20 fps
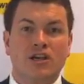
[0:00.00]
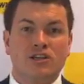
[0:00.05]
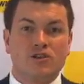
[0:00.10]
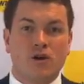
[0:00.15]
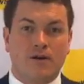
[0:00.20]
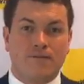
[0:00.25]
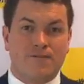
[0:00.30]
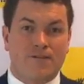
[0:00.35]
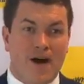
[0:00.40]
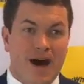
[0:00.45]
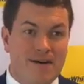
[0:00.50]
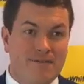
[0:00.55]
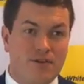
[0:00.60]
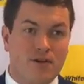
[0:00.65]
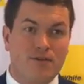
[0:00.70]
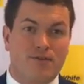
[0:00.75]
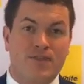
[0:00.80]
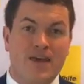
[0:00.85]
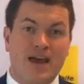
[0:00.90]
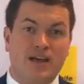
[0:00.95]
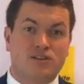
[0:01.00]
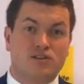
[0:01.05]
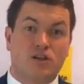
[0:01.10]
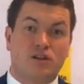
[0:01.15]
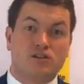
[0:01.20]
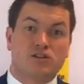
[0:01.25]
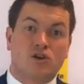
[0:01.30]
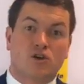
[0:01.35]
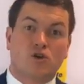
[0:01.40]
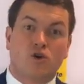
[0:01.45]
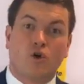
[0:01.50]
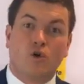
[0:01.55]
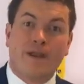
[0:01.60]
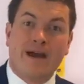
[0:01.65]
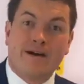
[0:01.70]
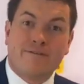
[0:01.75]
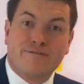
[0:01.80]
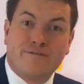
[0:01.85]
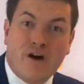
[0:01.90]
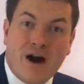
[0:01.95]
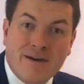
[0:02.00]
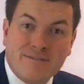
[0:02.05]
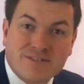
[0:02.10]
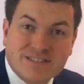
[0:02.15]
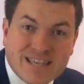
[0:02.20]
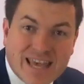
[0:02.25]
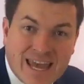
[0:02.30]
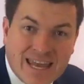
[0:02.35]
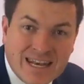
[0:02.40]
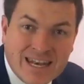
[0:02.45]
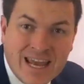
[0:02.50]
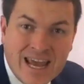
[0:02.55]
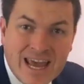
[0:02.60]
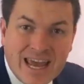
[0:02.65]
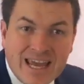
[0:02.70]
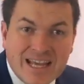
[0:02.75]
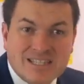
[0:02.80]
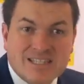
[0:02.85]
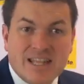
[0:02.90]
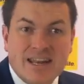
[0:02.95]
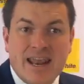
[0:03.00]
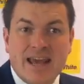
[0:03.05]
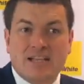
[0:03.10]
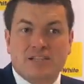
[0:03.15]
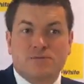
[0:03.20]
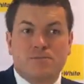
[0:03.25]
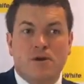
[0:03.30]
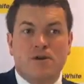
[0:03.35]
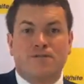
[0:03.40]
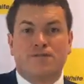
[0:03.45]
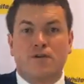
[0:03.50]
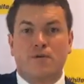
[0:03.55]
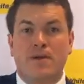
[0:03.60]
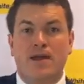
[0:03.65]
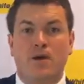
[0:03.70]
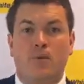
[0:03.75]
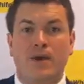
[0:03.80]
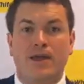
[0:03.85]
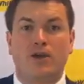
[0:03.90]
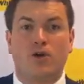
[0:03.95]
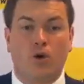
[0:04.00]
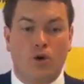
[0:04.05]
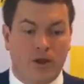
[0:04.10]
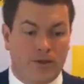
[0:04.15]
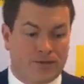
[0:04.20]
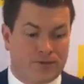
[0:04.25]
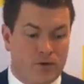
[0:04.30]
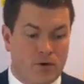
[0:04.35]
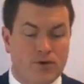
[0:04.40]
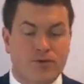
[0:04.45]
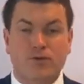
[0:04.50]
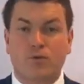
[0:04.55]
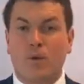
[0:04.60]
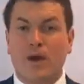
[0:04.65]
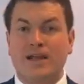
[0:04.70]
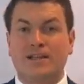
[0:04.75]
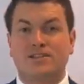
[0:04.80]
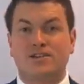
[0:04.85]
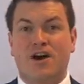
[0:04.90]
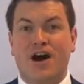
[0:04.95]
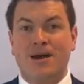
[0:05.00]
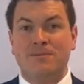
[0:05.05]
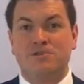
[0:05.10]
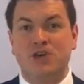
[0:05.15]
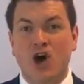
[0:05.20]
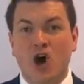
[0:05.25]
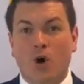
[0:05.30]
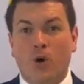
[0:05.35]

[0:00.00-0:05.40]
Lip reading: So at $500,000 a call now, 510 is the next move from here. We call it through 3 times.